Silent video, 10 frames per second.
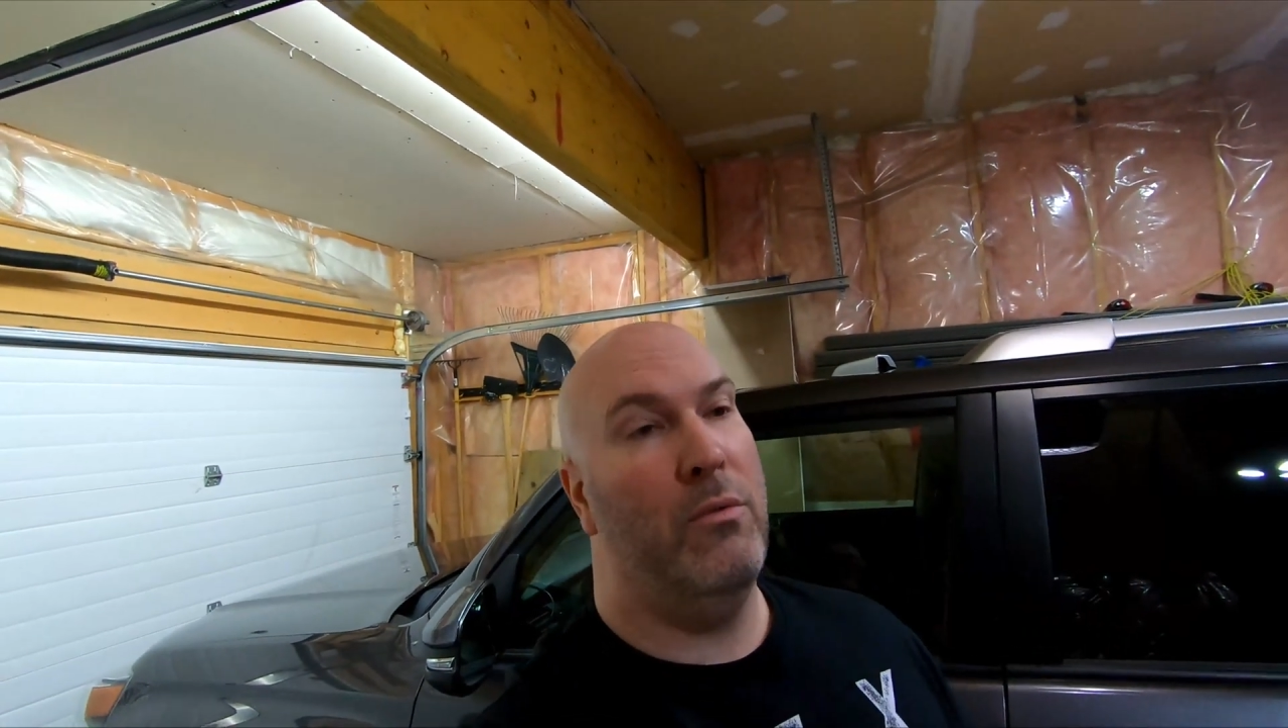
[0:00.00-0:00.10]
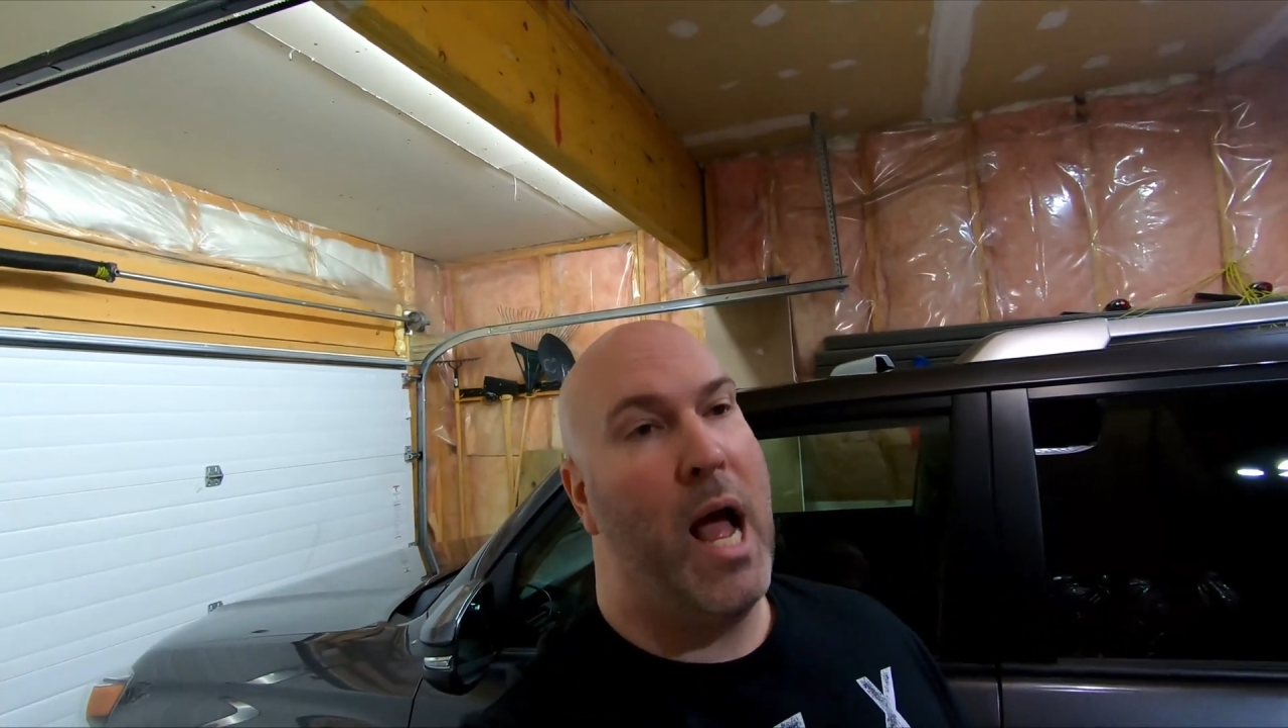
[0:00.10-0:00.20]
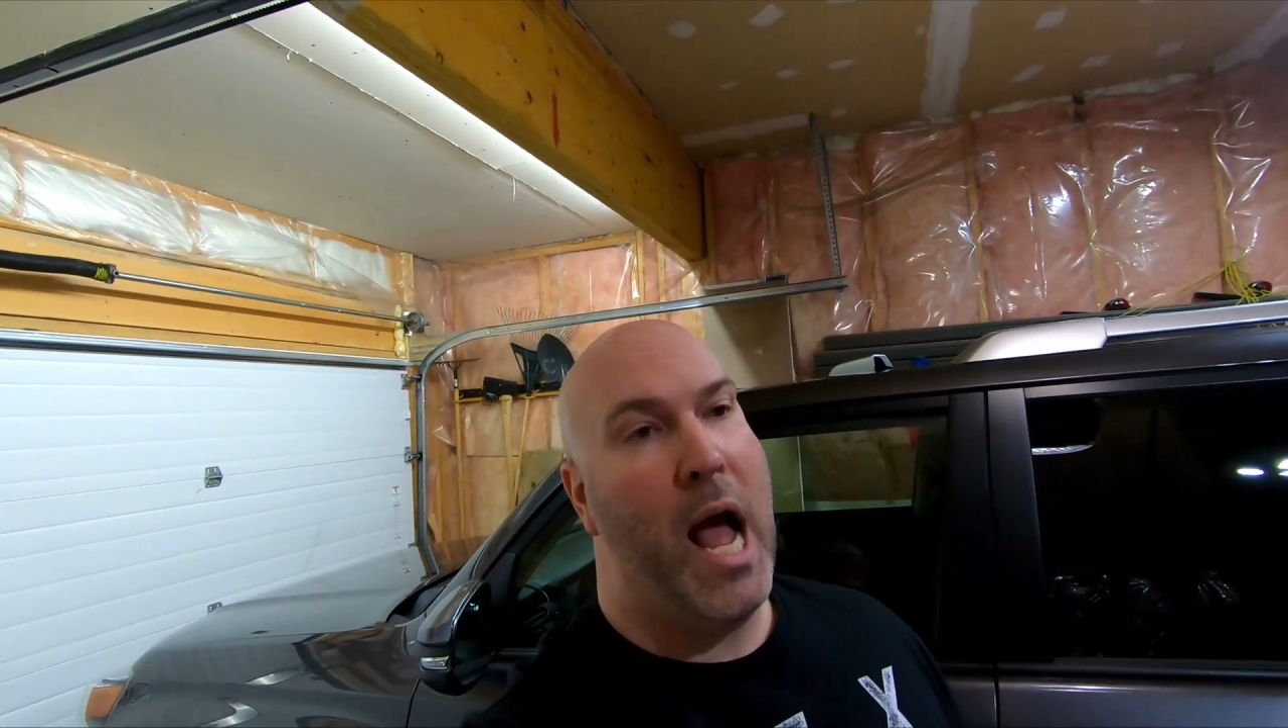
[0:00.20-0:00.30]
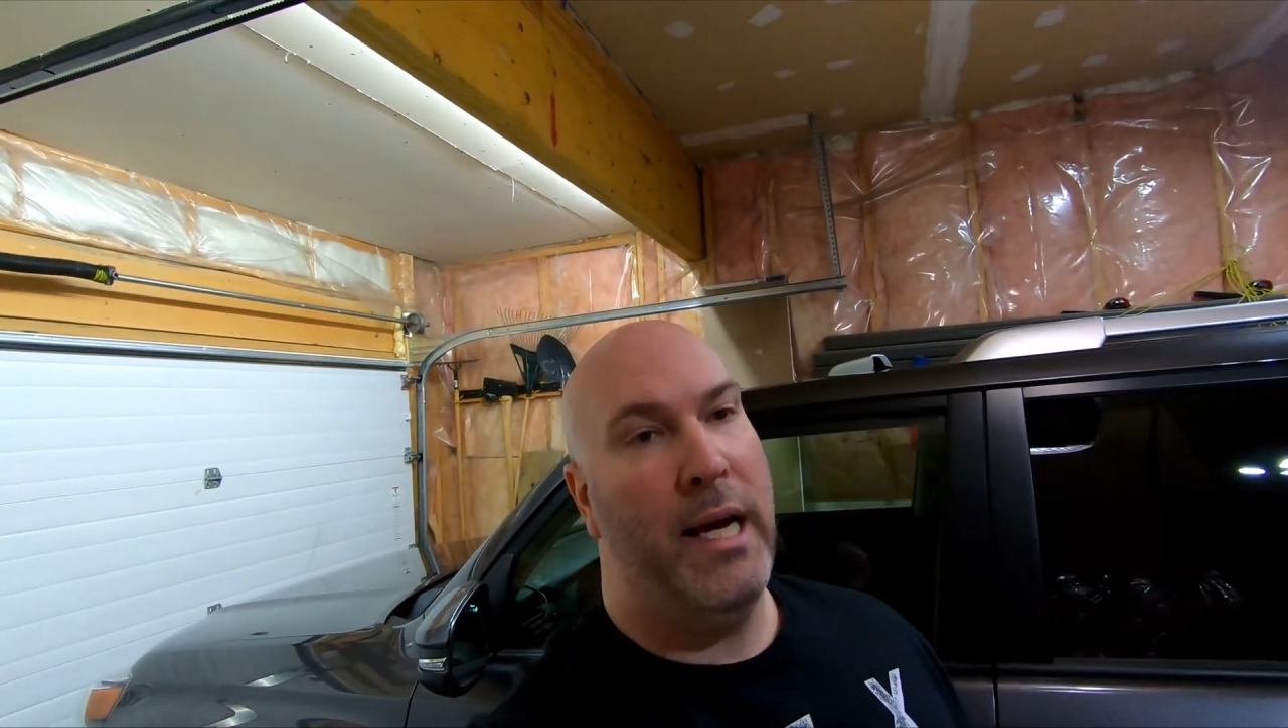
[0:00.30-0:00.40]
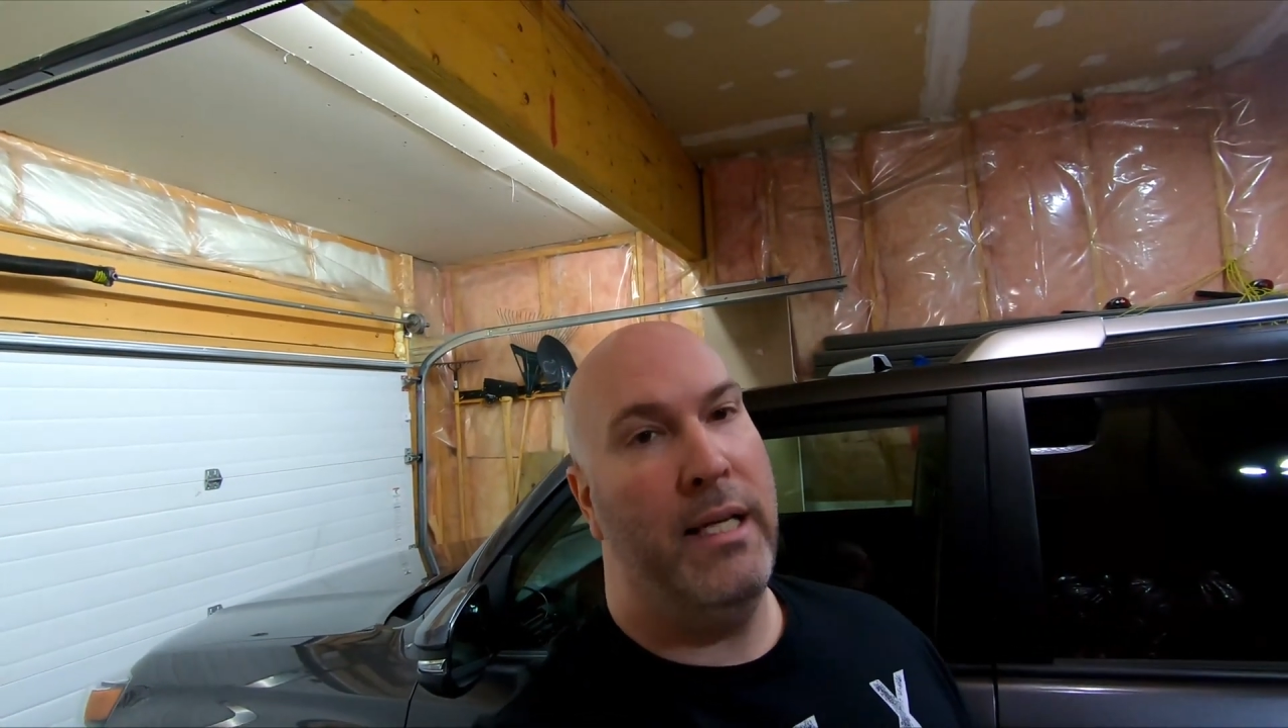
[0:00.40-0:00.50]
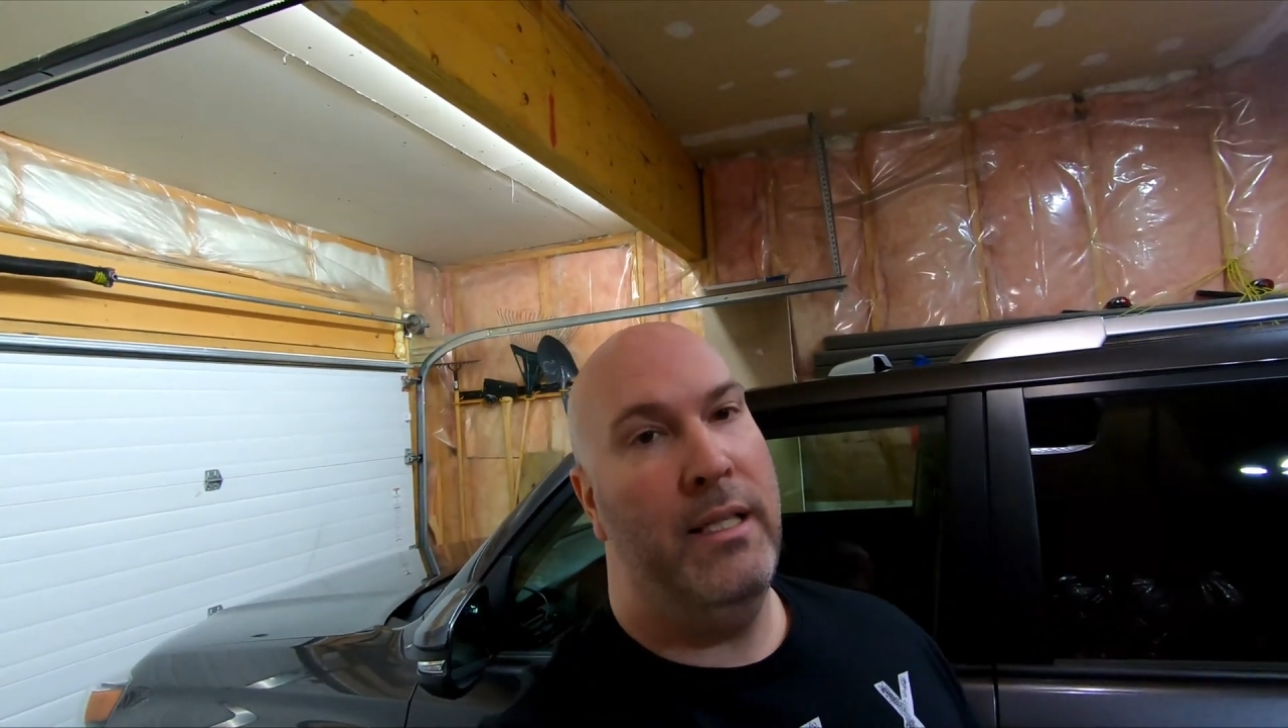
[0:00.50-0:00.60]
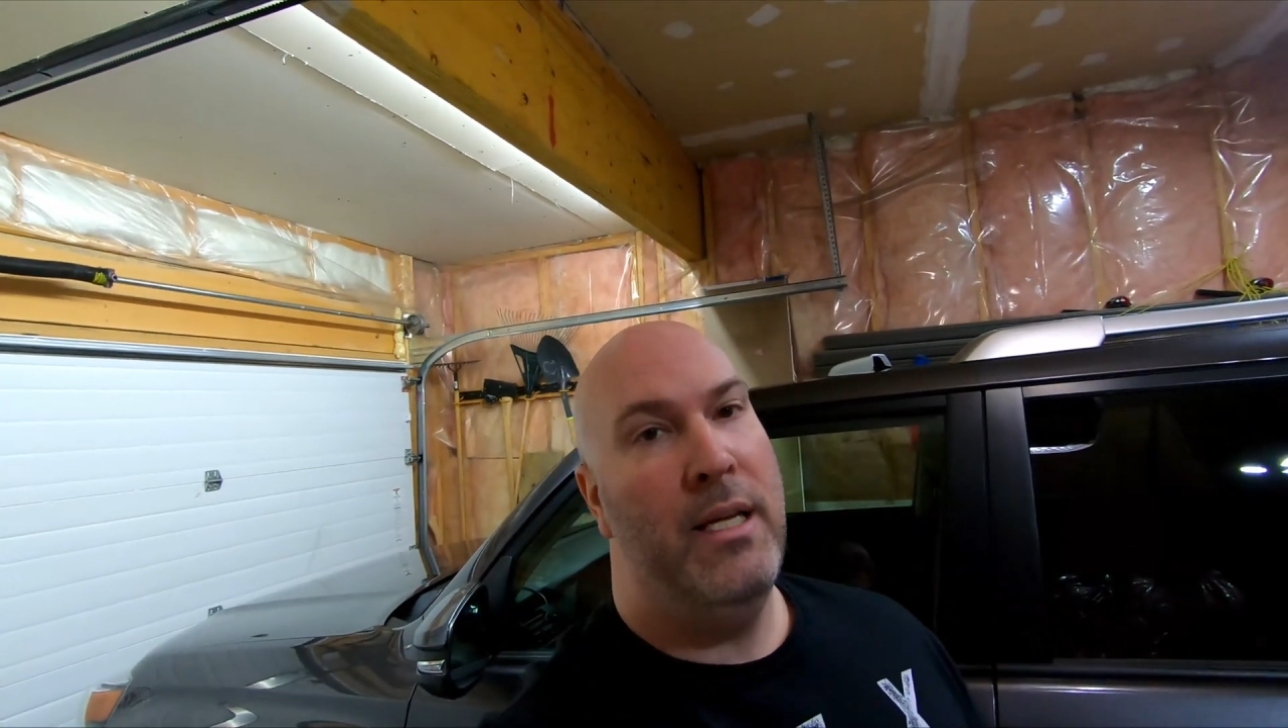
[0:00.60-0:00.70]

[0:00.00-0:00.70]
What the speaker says: rack